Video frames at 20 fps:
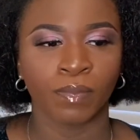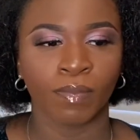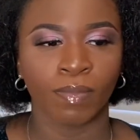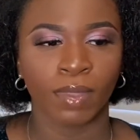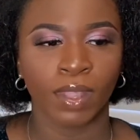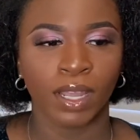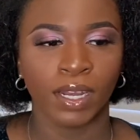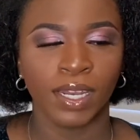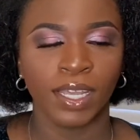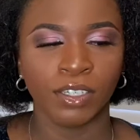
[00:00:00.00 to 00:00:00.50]

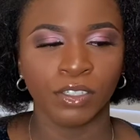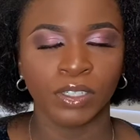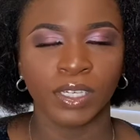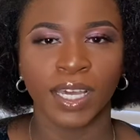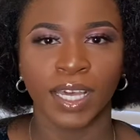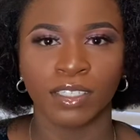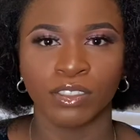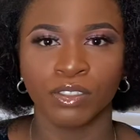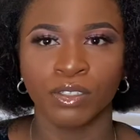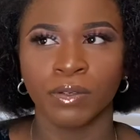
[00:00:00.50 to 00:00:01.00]
let you
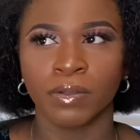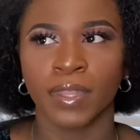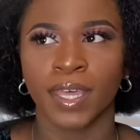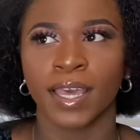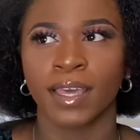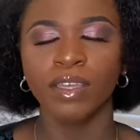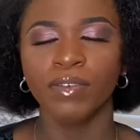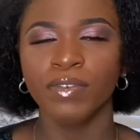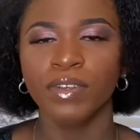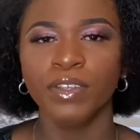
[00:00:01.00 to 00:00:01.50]
guys know
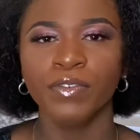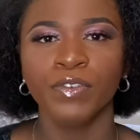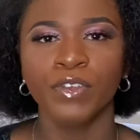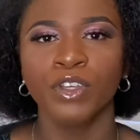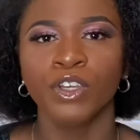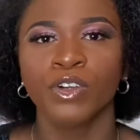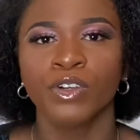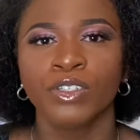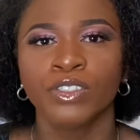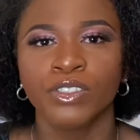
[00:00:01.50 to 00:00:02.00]
that even if
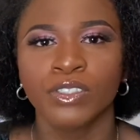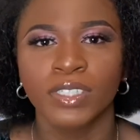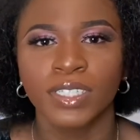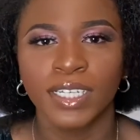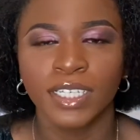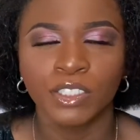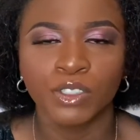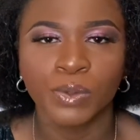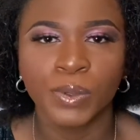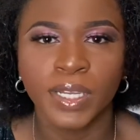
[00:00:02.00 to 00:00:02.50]
you're in your
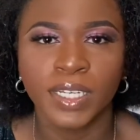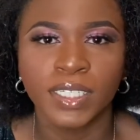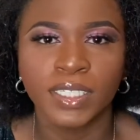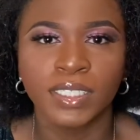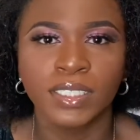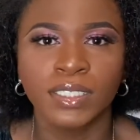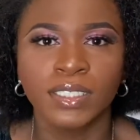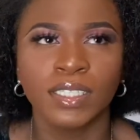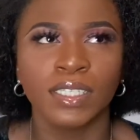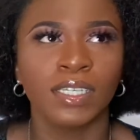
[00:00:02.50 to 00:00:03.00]
late
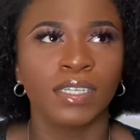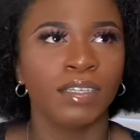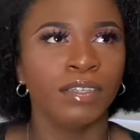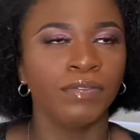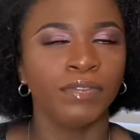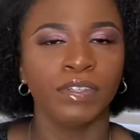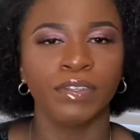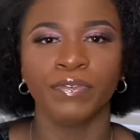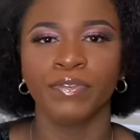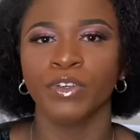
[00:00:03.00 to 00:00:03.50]
20s,
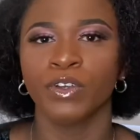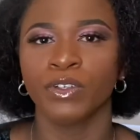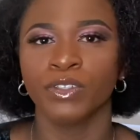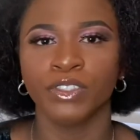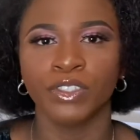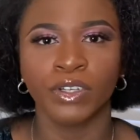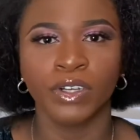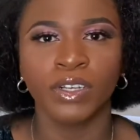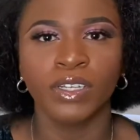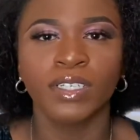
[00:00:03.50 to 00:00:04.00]
even if you're in
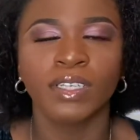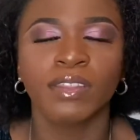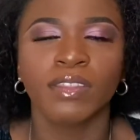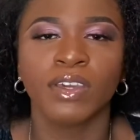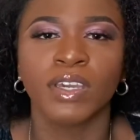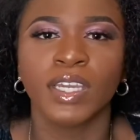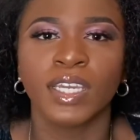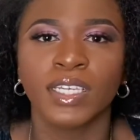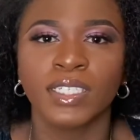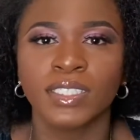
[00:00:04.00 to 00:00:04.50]
your early
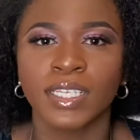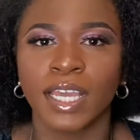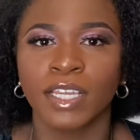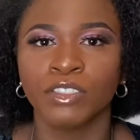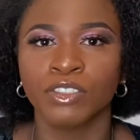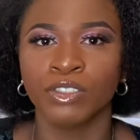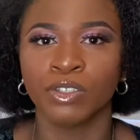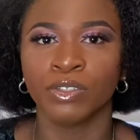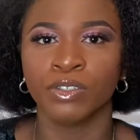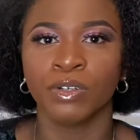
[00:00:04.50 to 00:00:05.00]
30s and
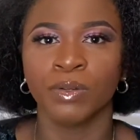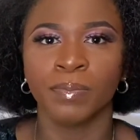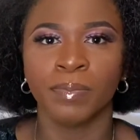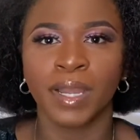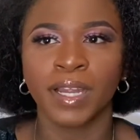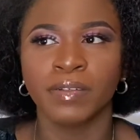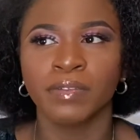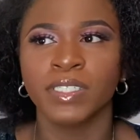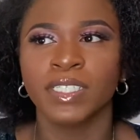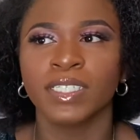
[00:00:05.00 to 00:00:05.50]
you're not
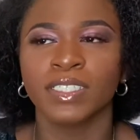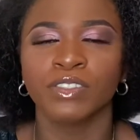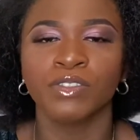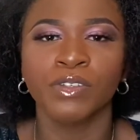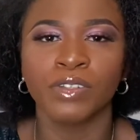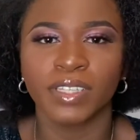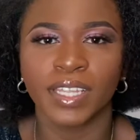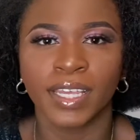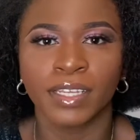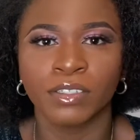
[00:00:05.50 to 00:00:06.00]
married, it's
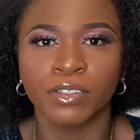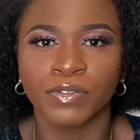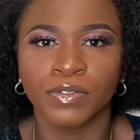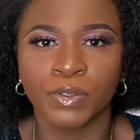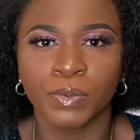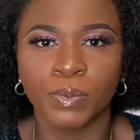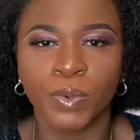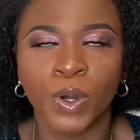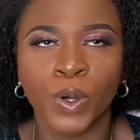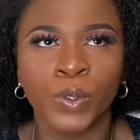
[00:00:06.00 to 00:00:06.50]
not the end of the
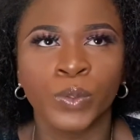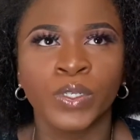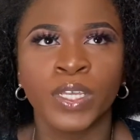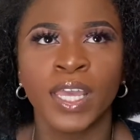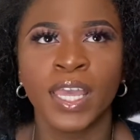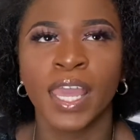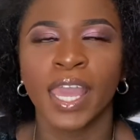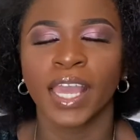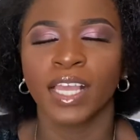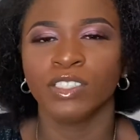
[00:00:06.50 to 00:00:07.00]
world.
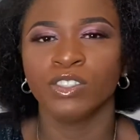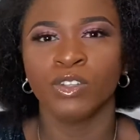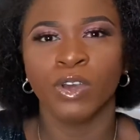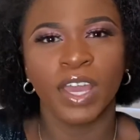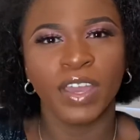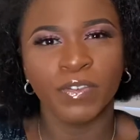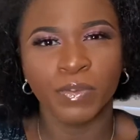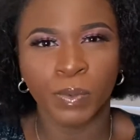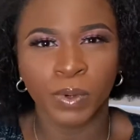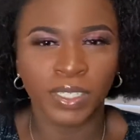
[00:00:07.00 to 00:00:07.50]
It's not
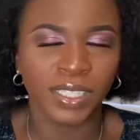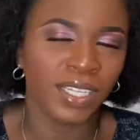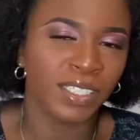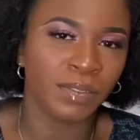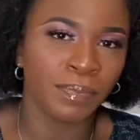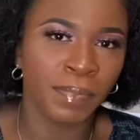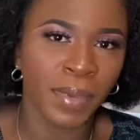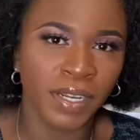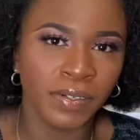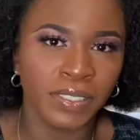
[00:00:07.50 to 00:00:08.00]
everyone that's
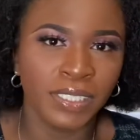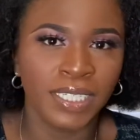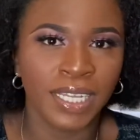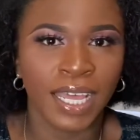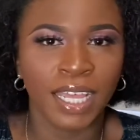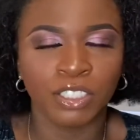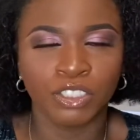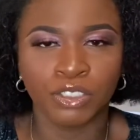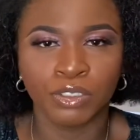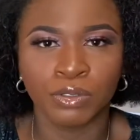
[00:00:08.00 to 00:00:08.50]
married that
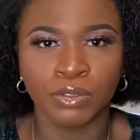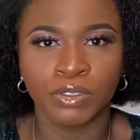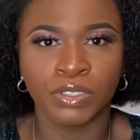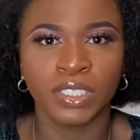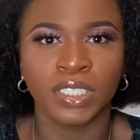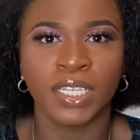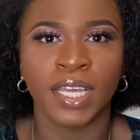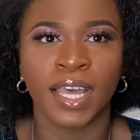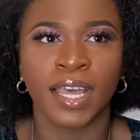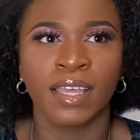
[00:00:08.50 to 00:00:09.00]
has
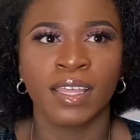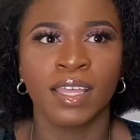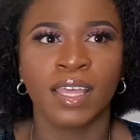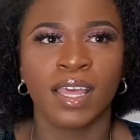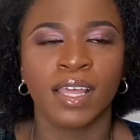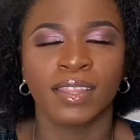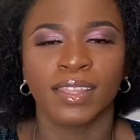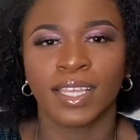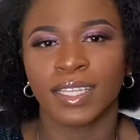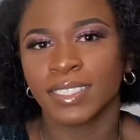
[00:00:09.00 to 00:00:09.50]
children
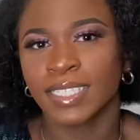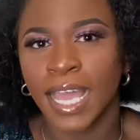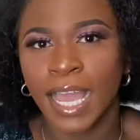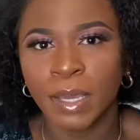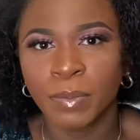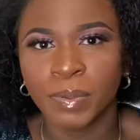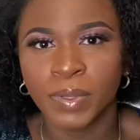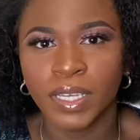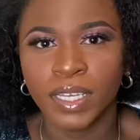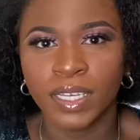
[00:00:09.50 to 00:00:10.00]
that's
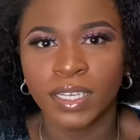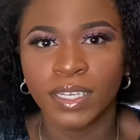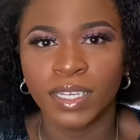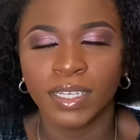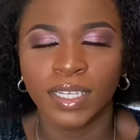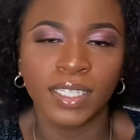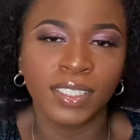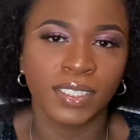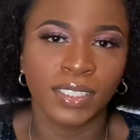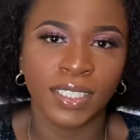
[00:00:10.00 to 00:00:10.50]
happy
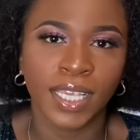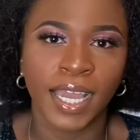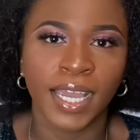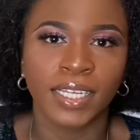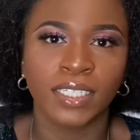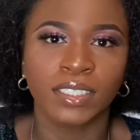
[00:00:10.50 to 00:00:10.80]
inside.